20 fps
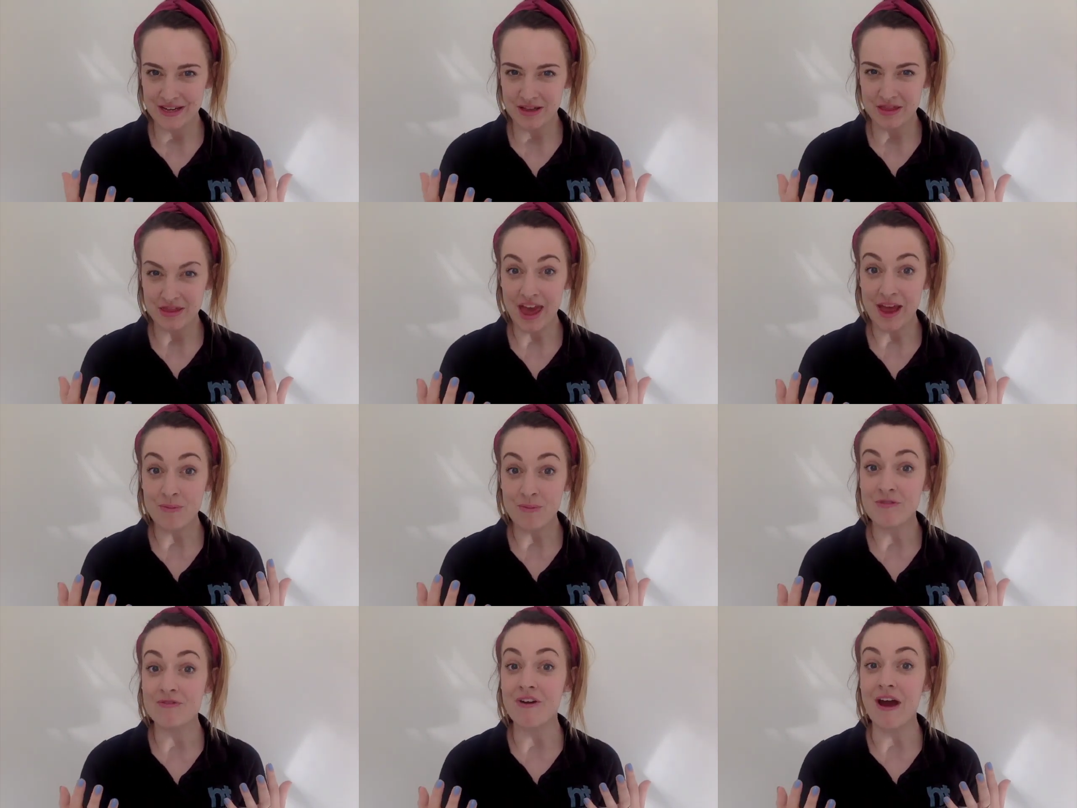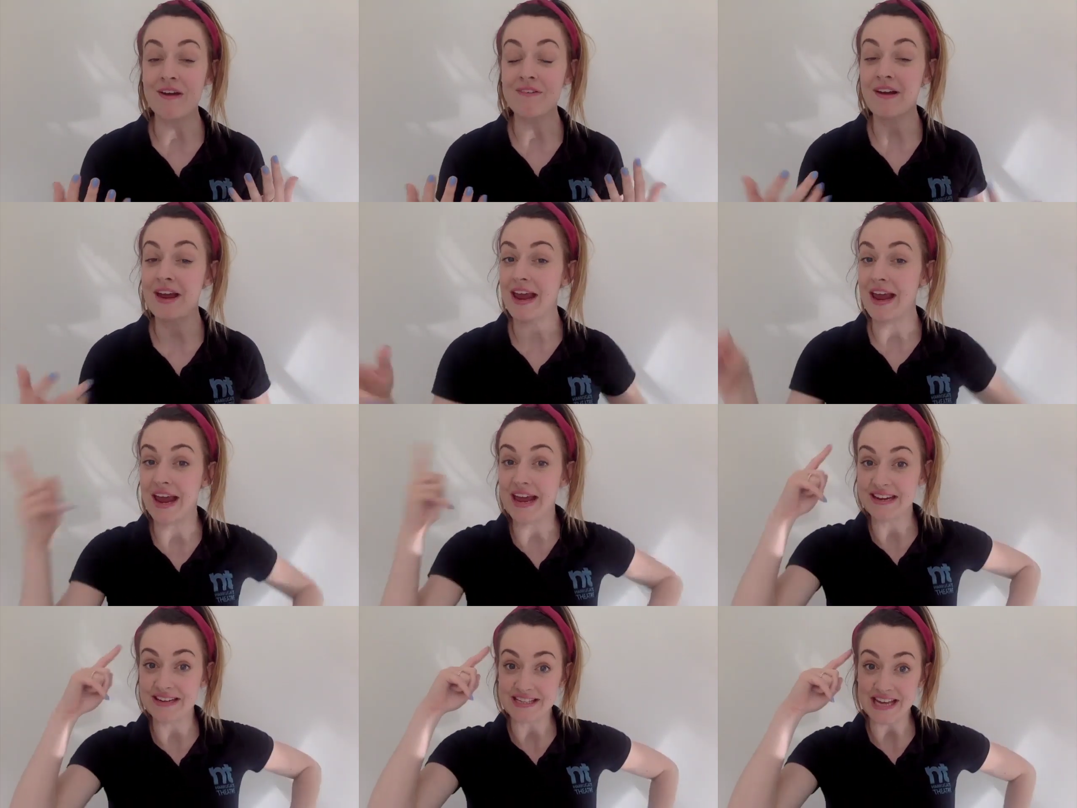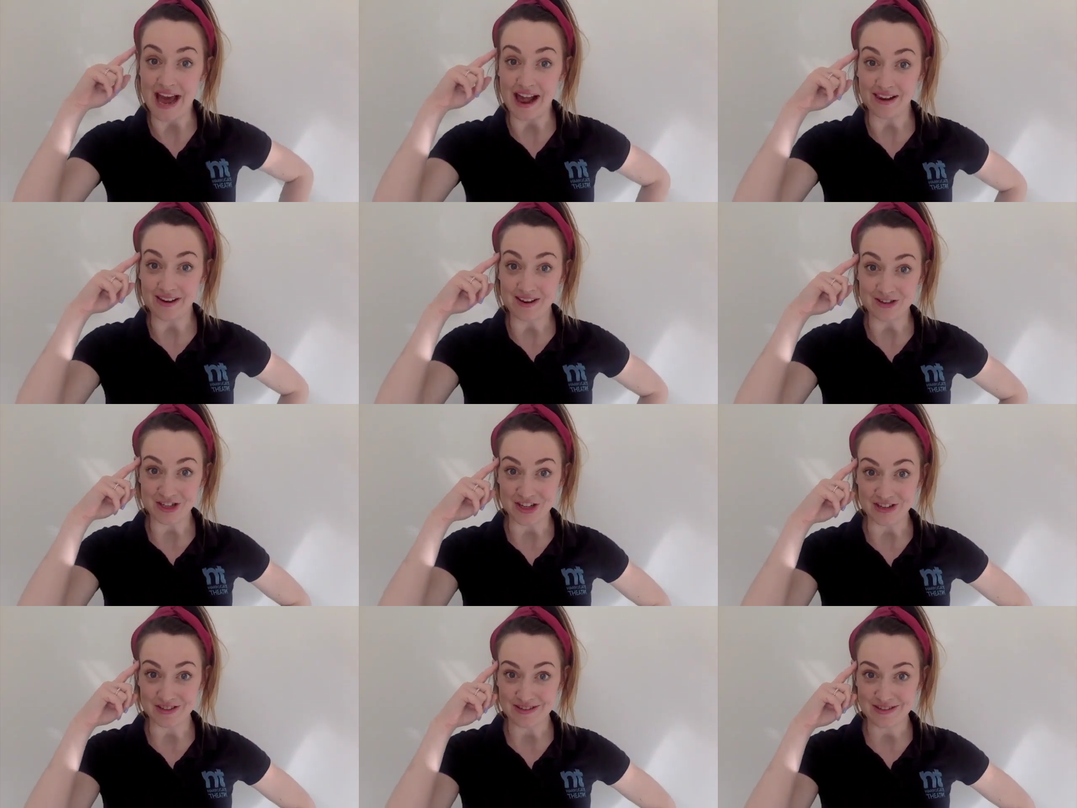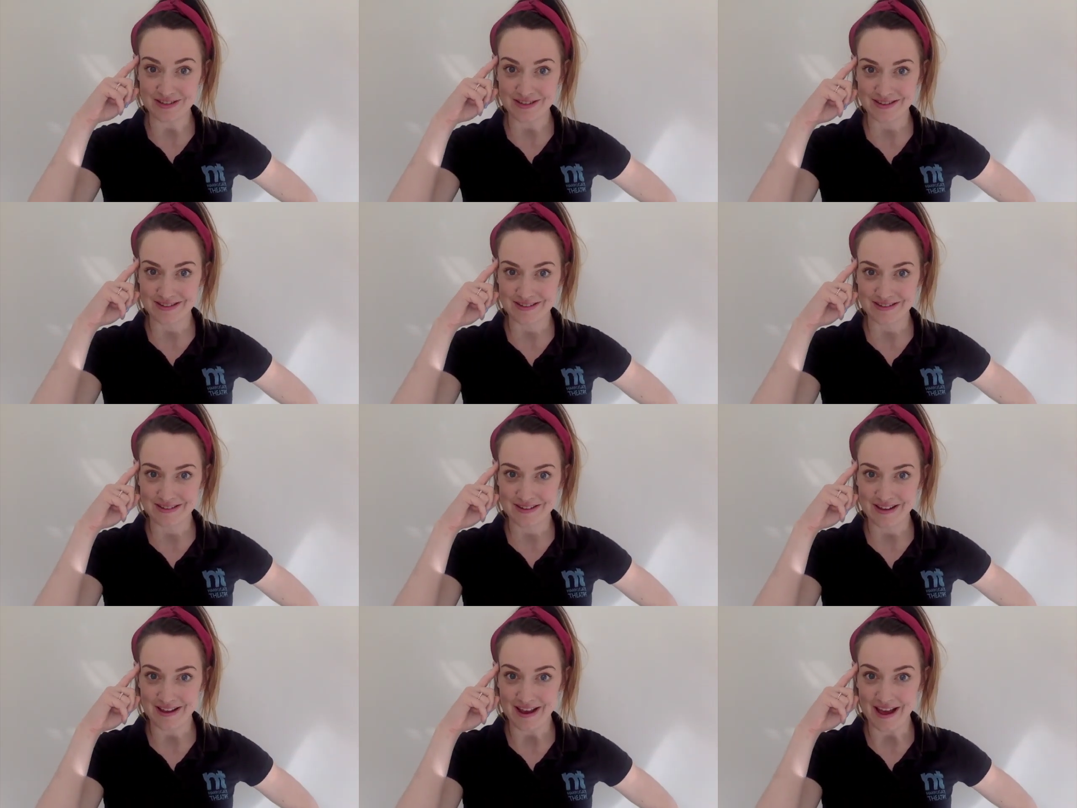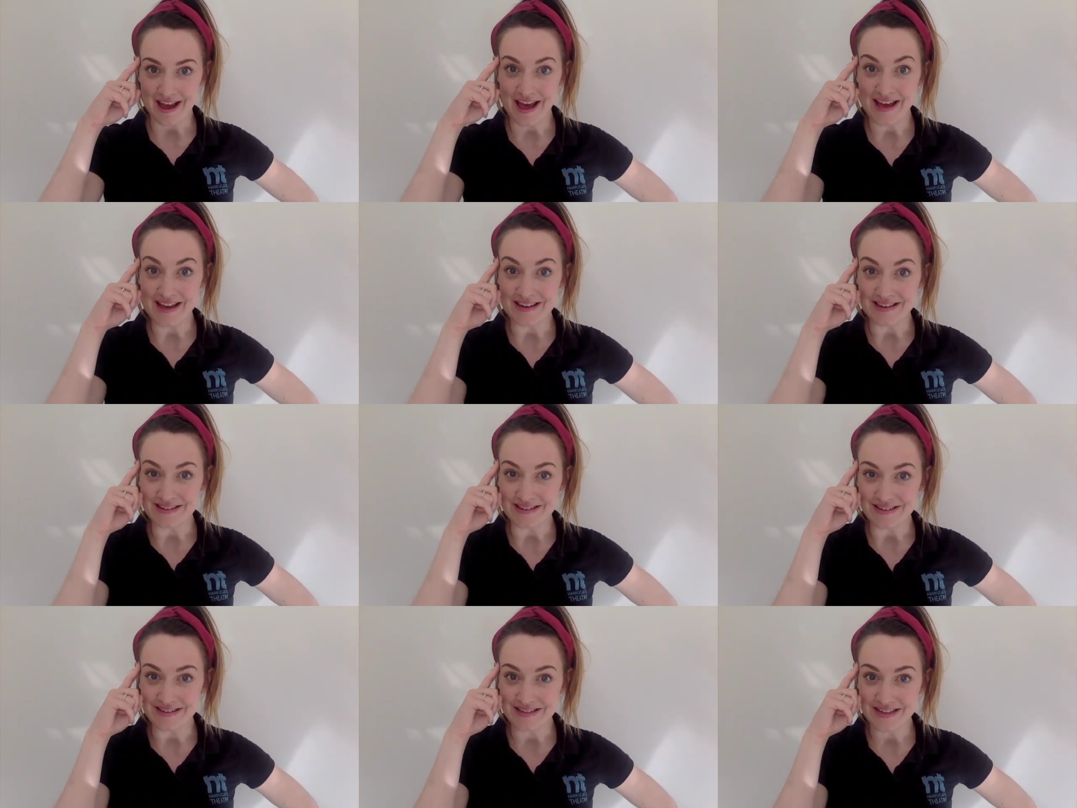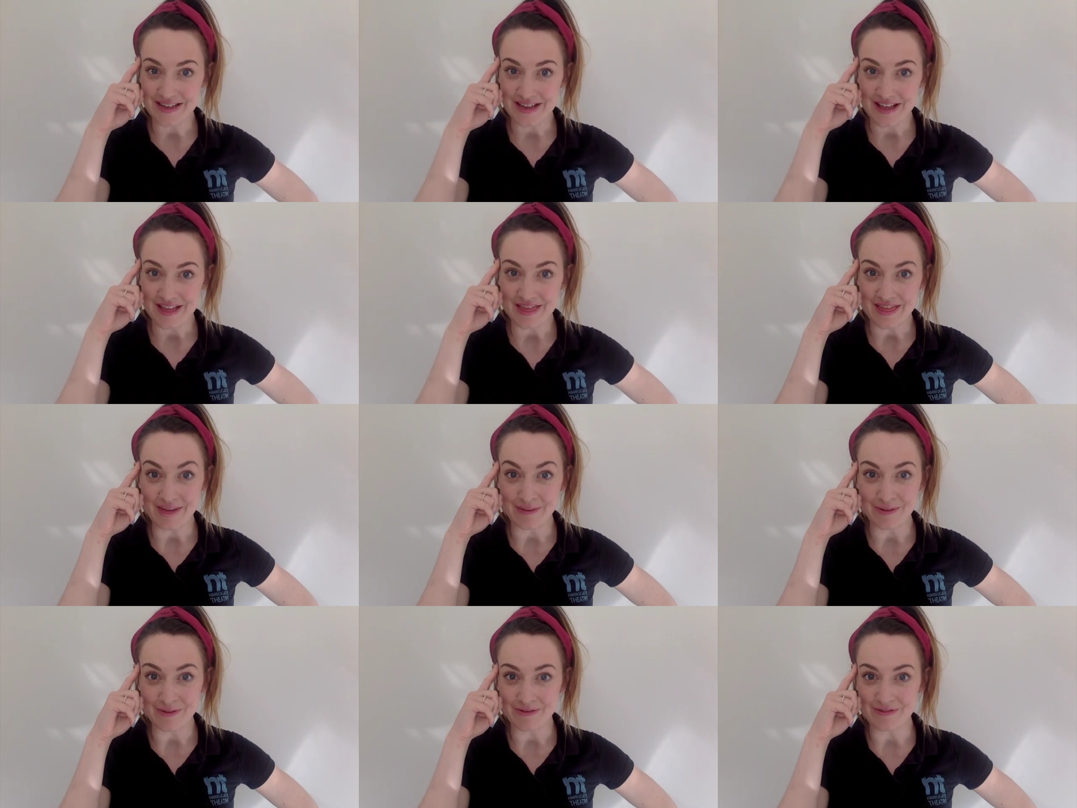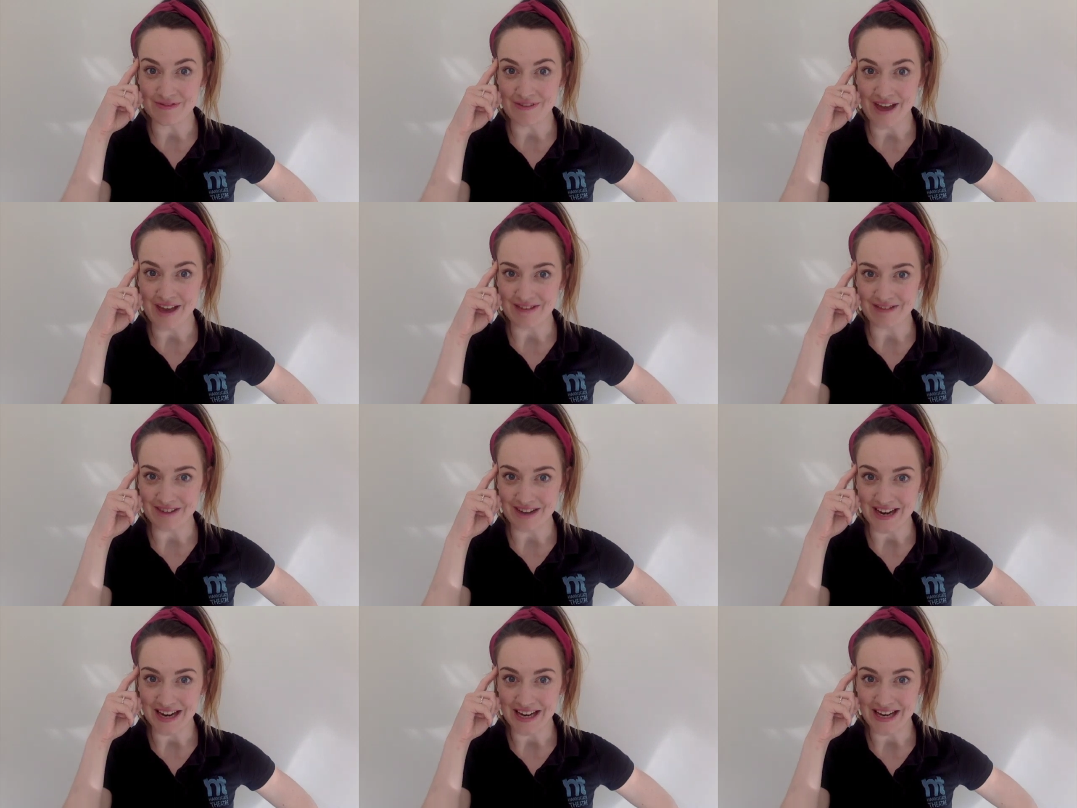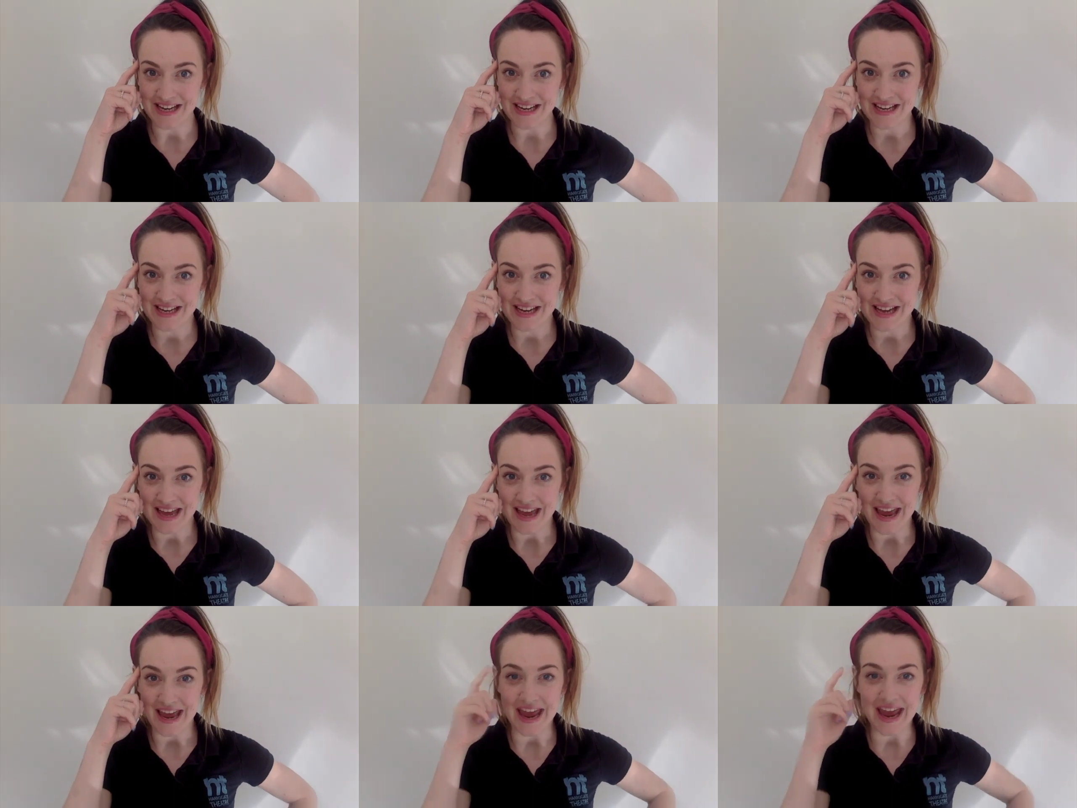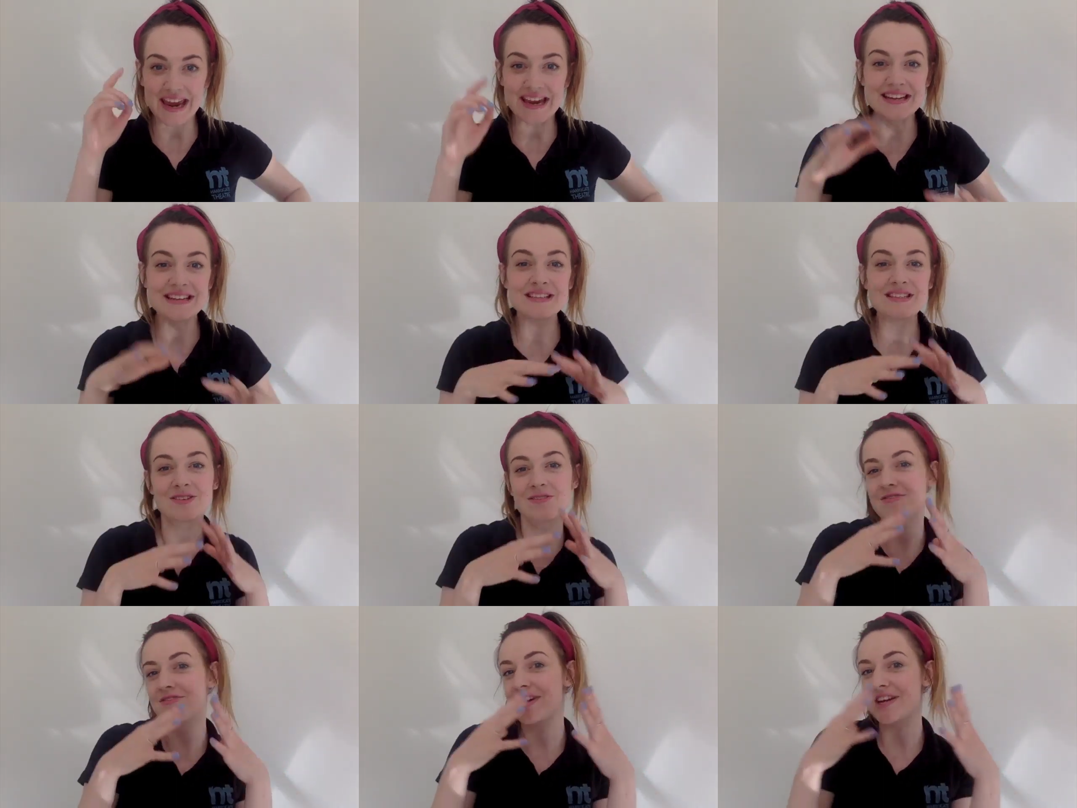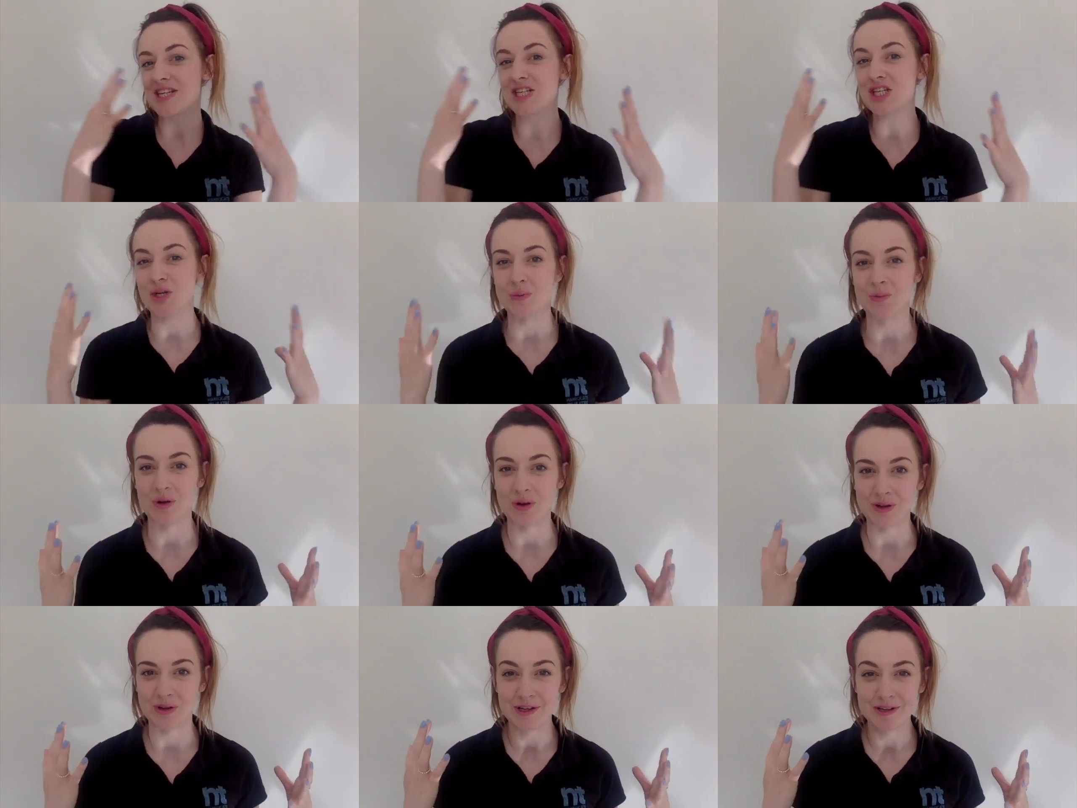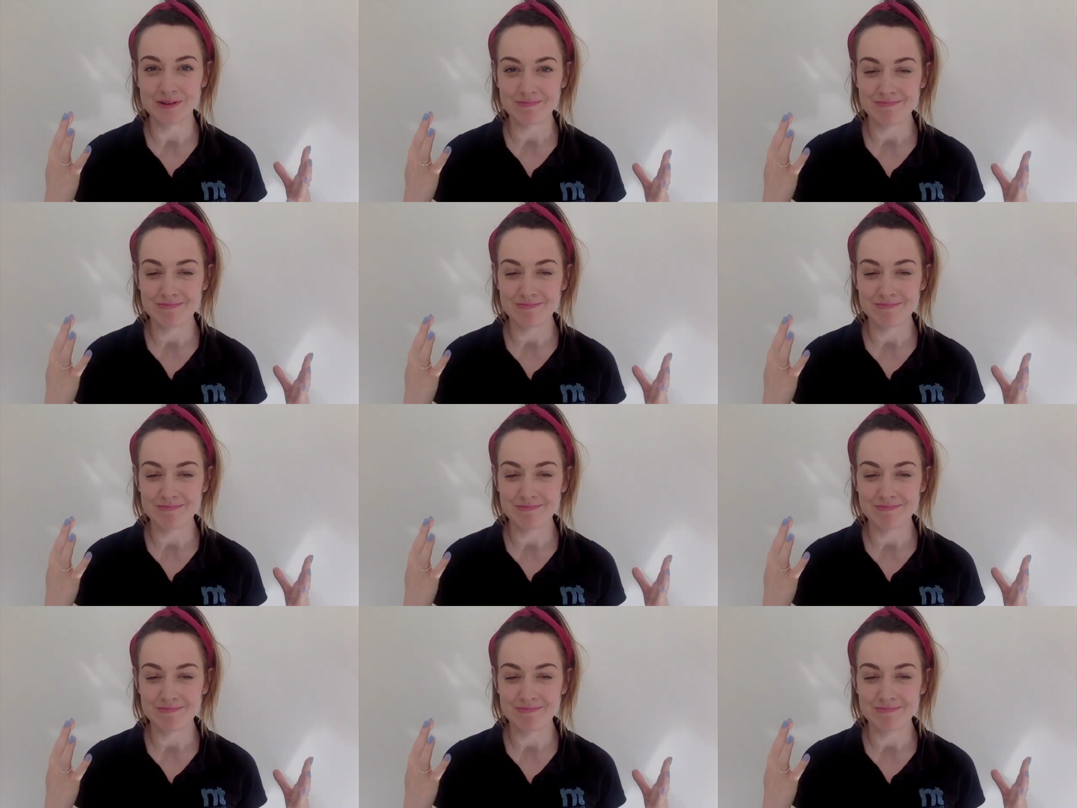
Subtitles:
They were very intelligent and they were very individual.